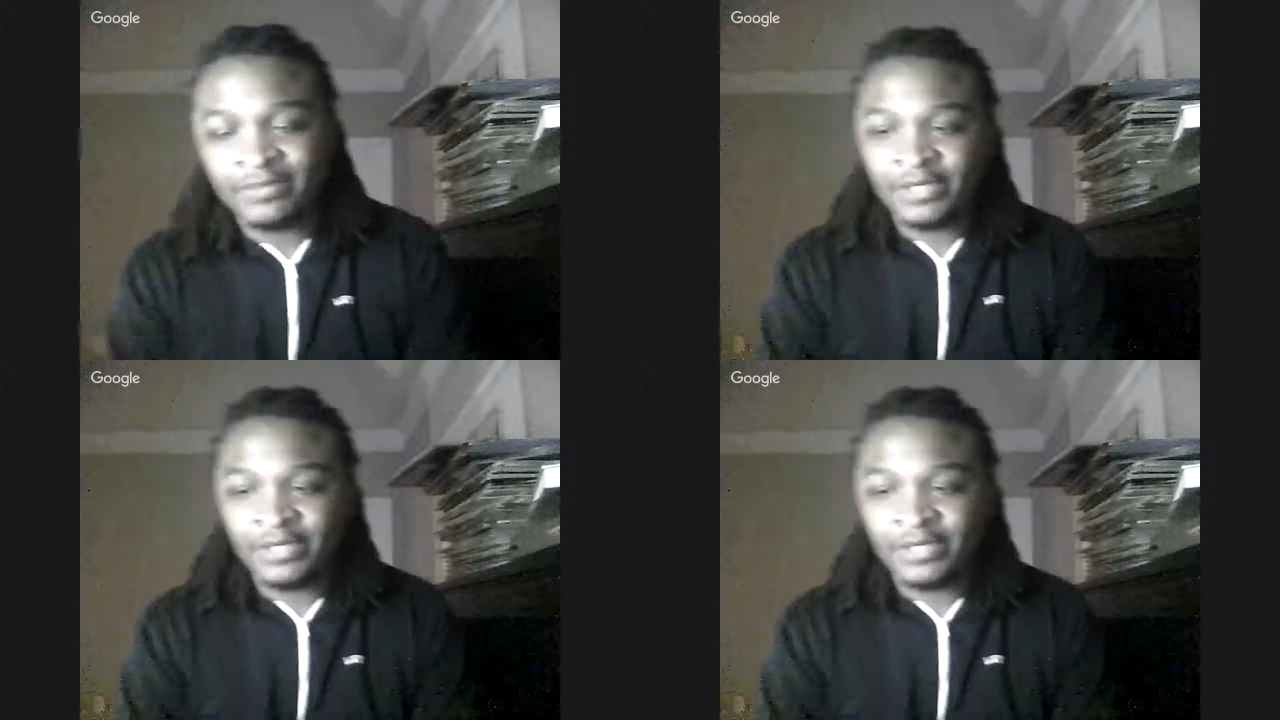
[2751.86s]

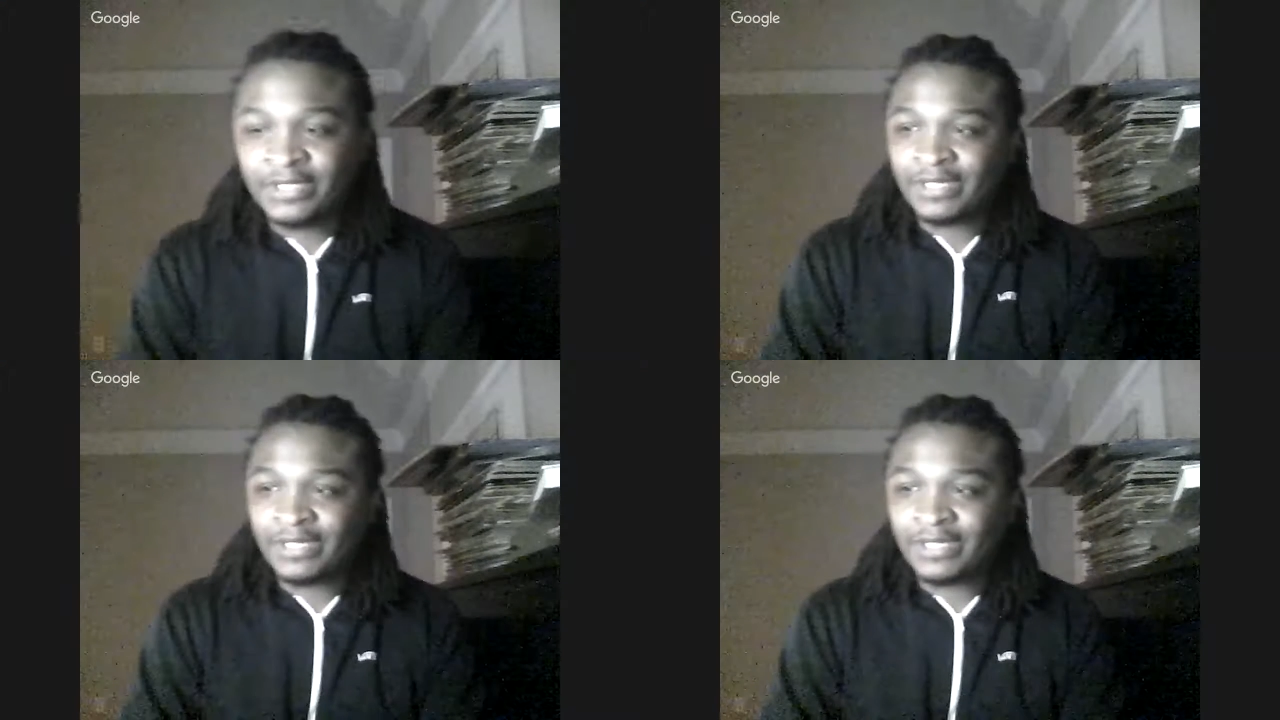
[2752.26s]
amount of
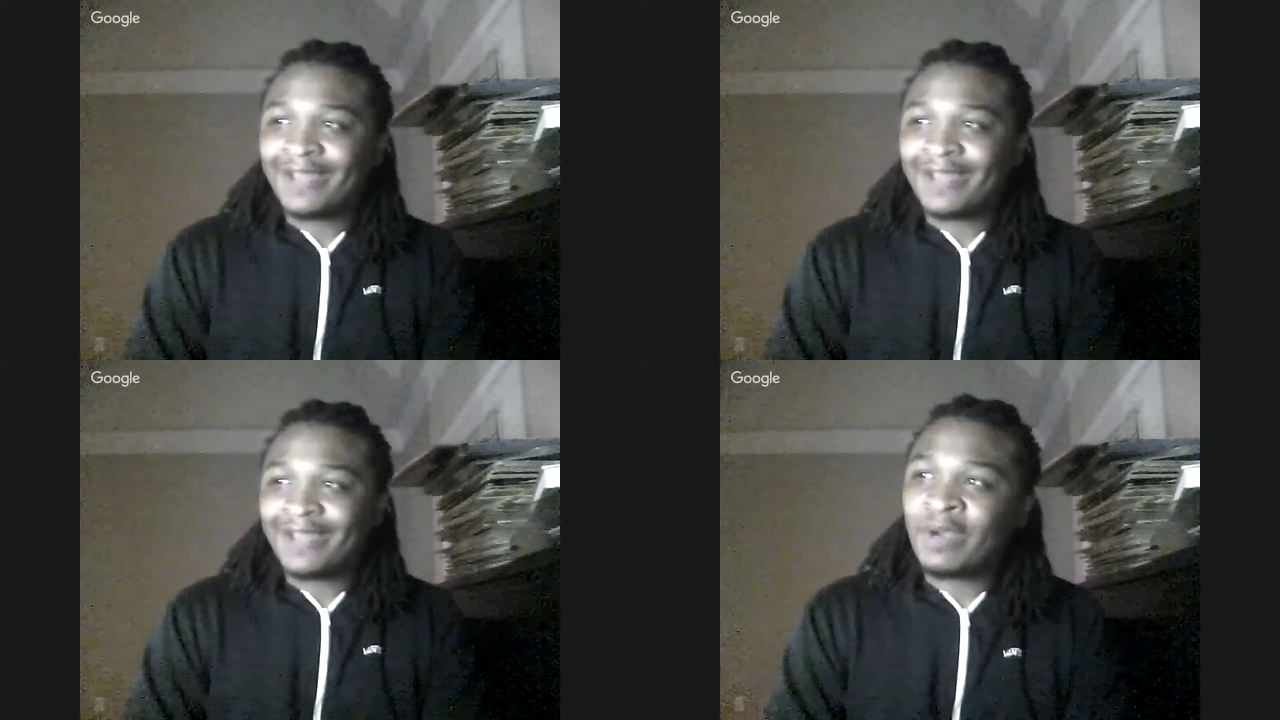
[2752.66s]
leave.
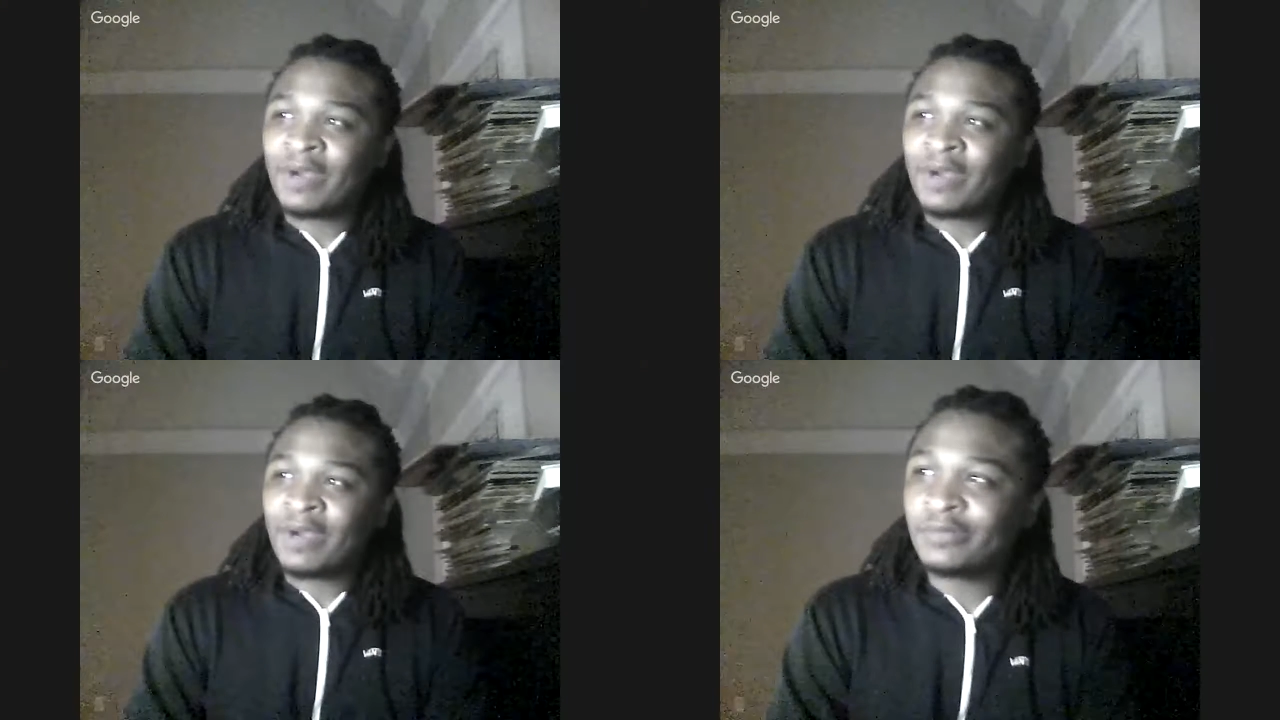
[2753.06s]
I think
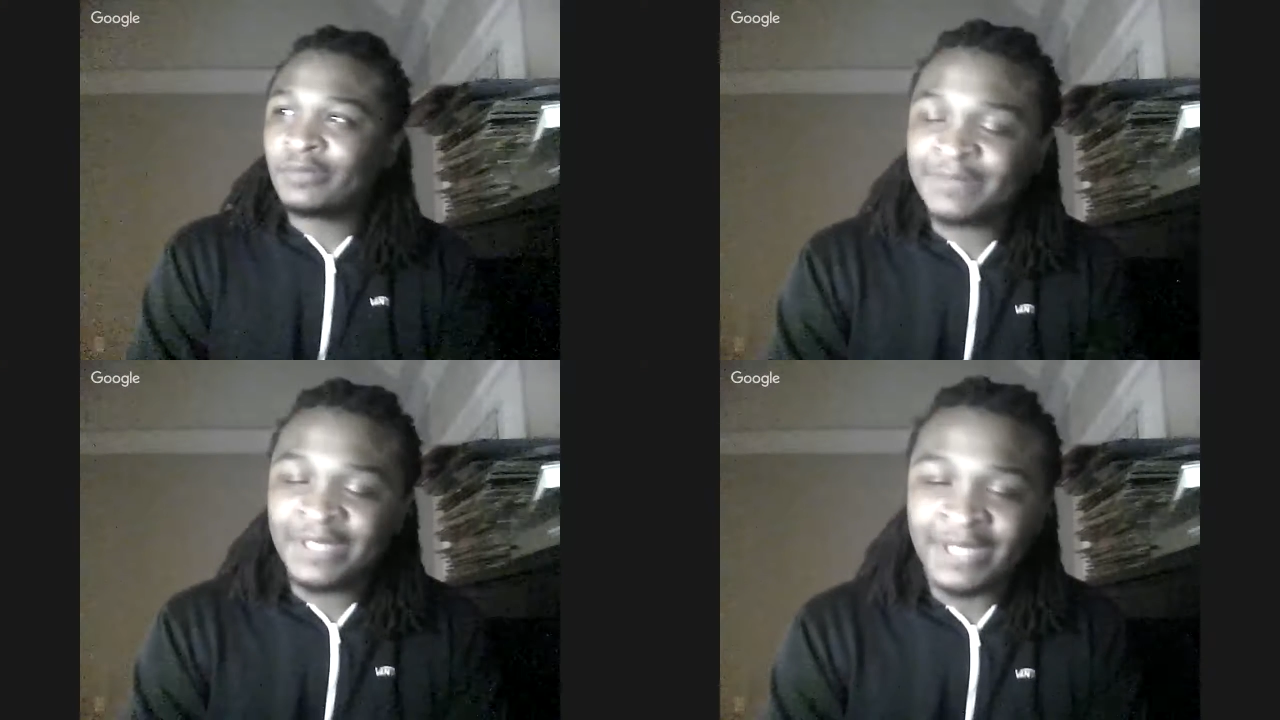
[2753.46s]
my
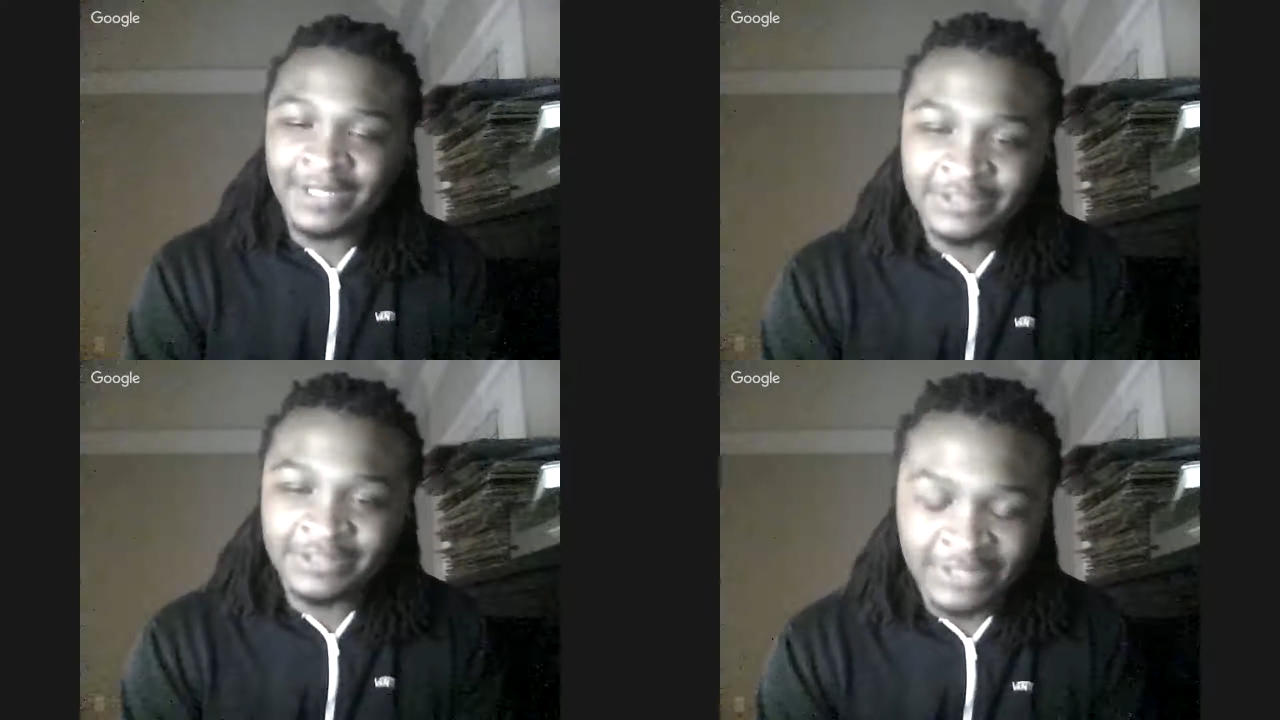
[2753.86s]
problem is, man,
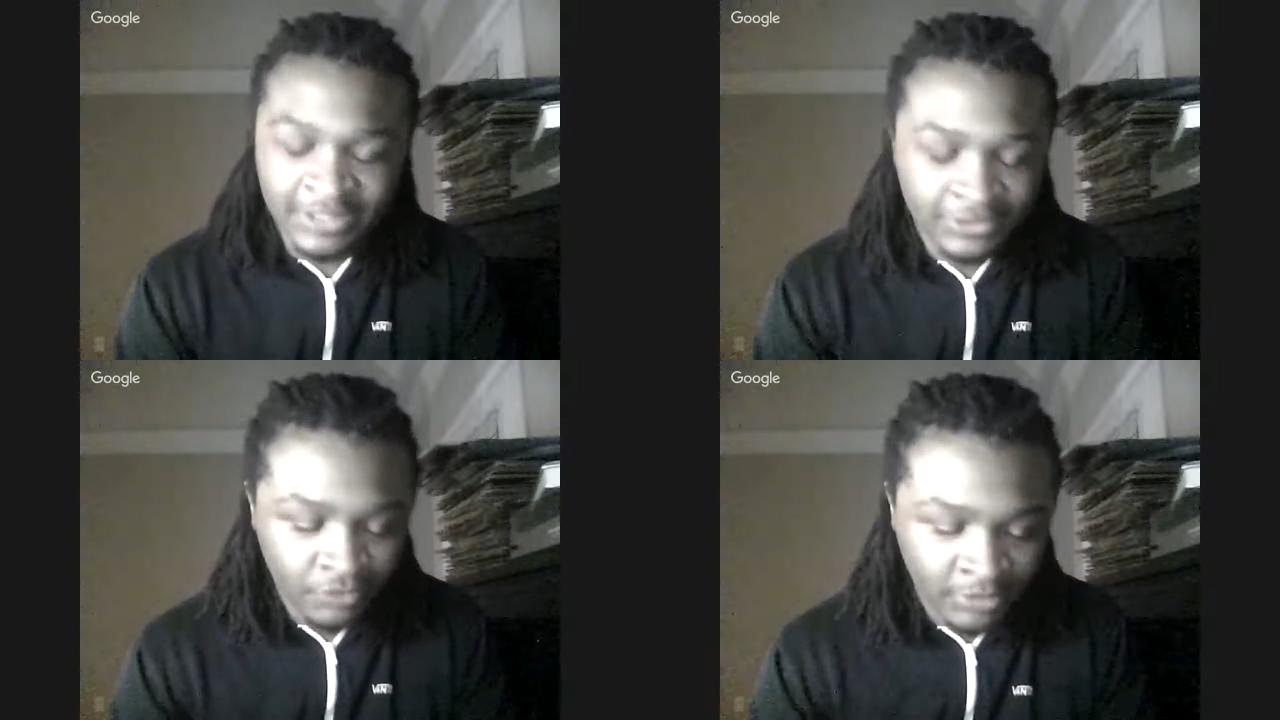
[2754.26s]
I just
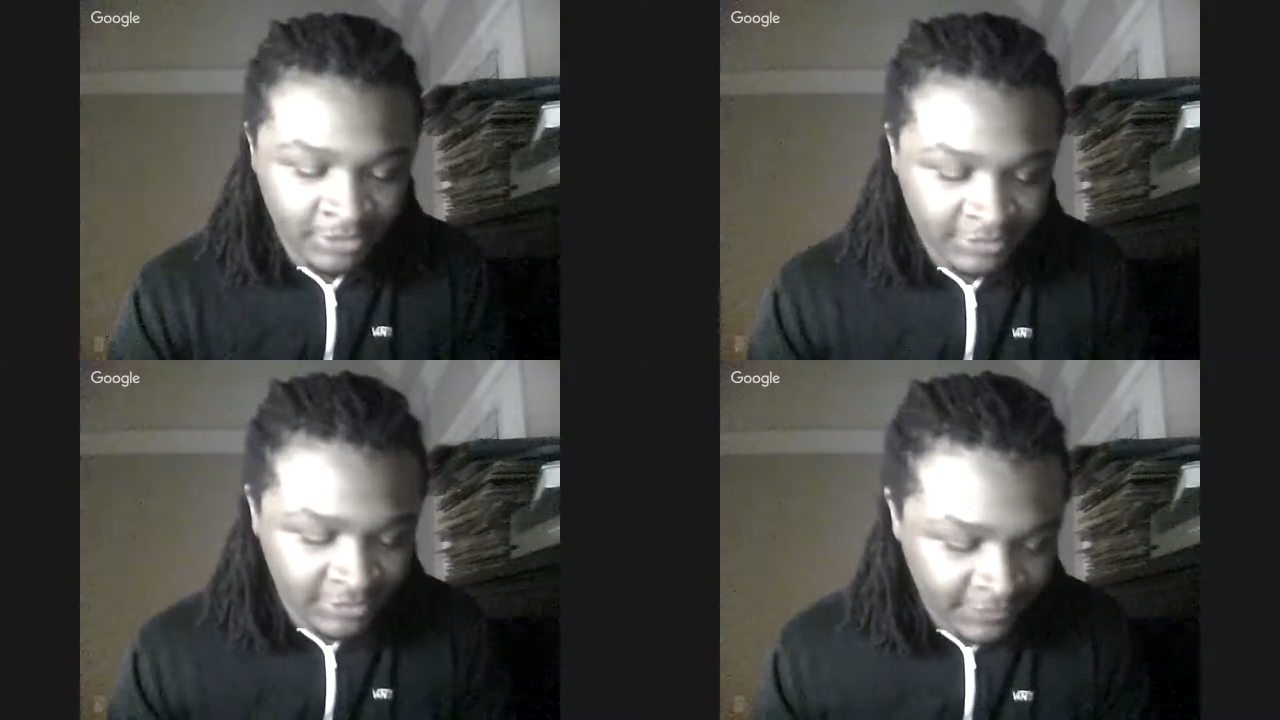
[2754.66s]
think too
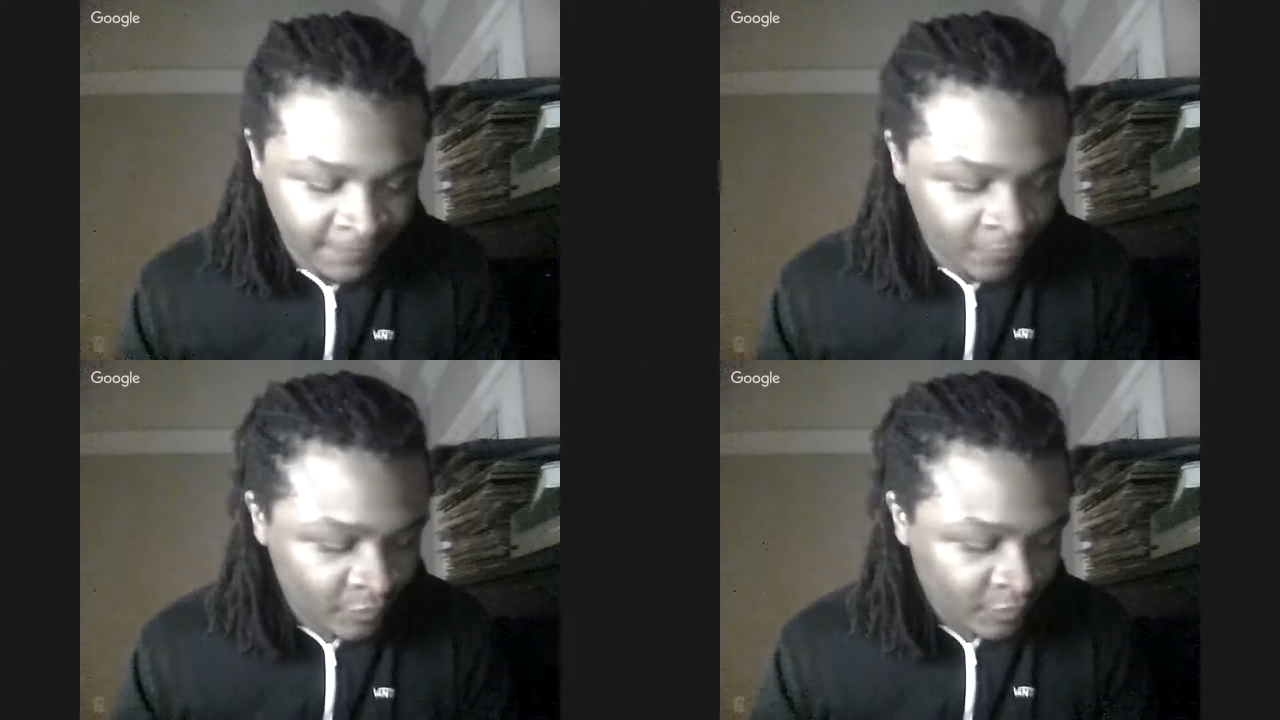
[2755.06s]
much.
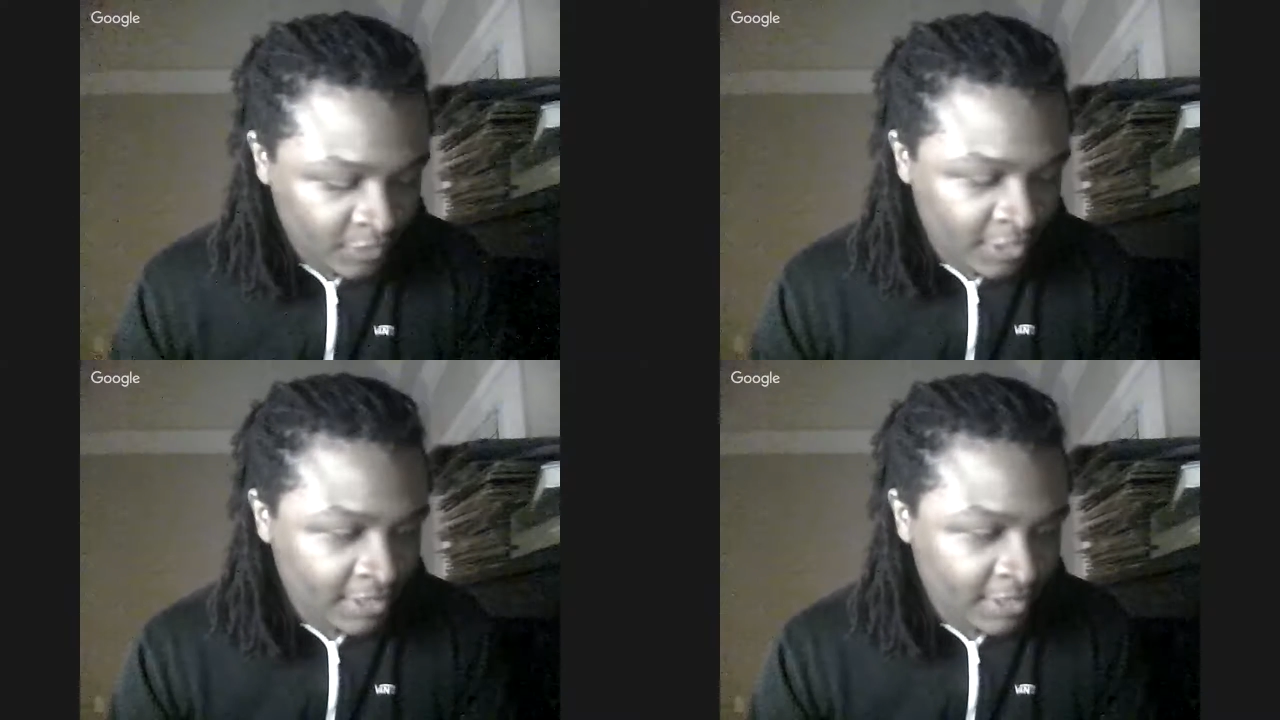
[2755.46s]

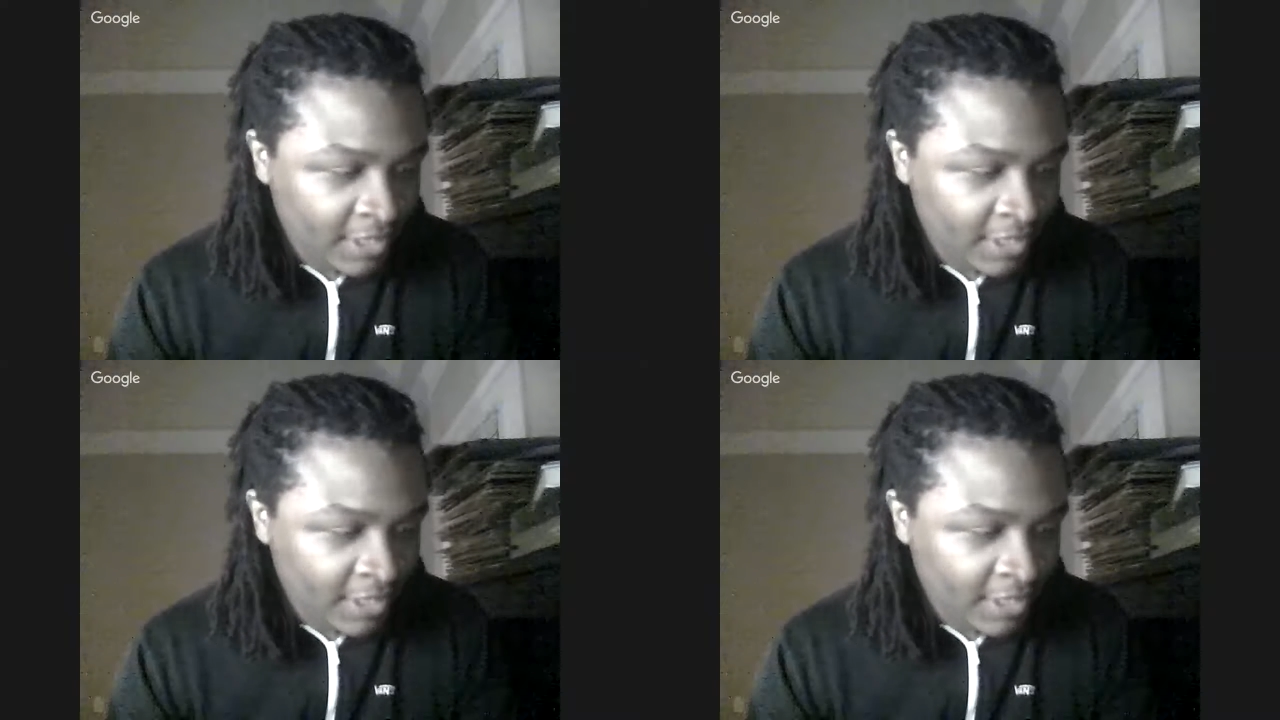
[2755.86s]
Like